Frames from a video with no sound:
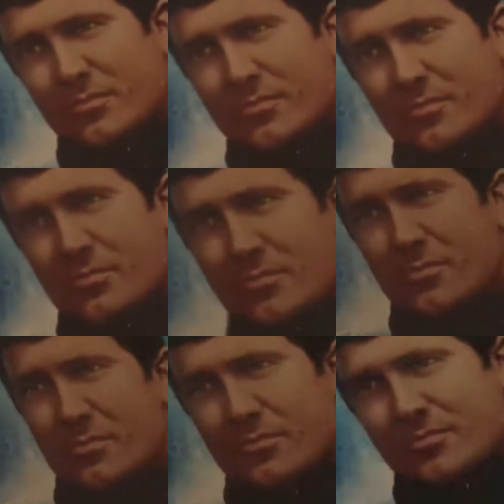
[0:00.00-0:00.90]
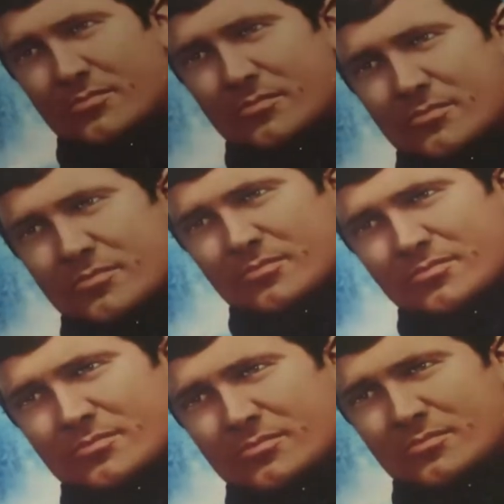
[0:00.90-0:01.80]
model George Lazenby
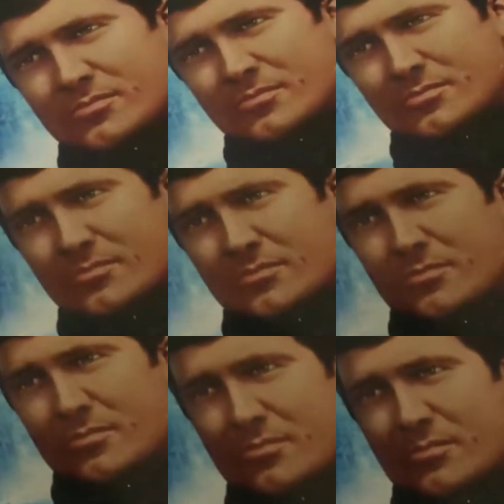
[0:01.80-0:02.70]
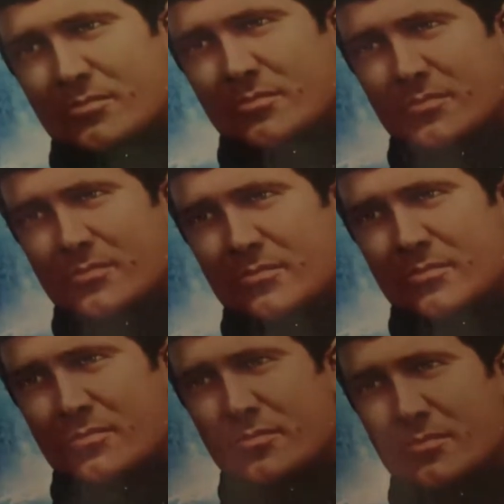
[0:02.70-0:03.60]
to star in On Her
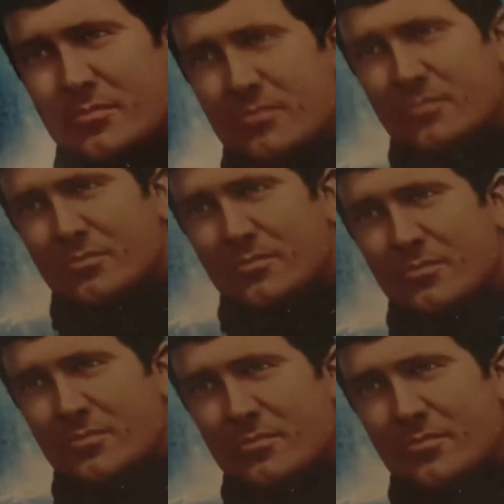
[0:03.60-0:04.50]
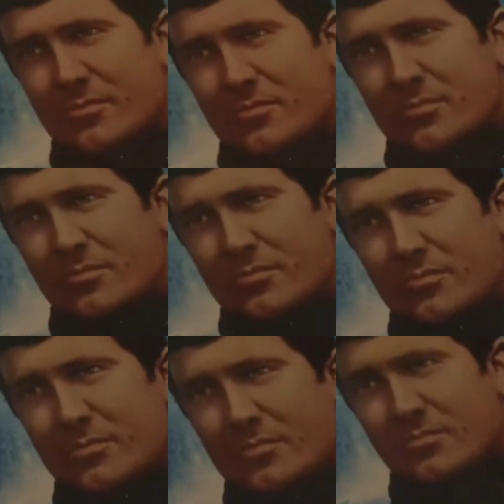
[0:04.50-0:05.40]
Majesty's Secret Service.
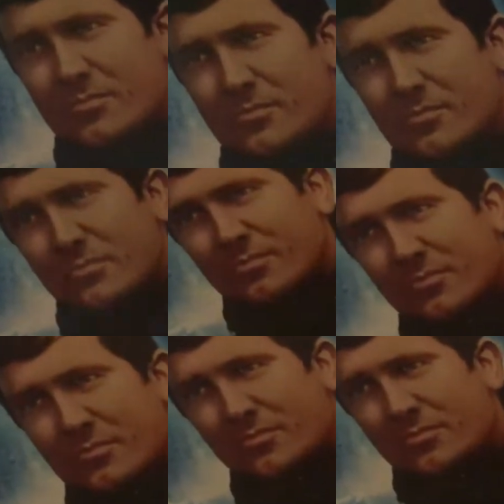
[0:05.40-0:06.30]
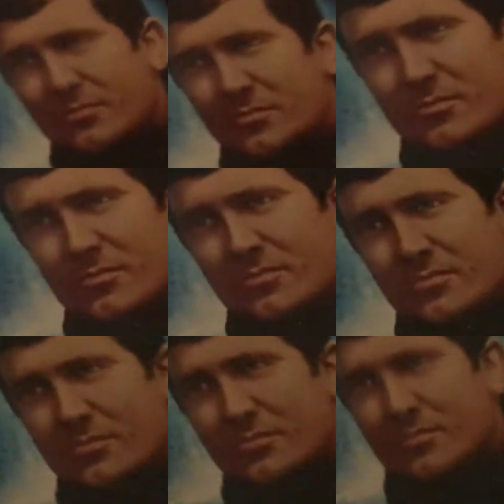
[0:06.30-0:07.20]
And now a lot can be said about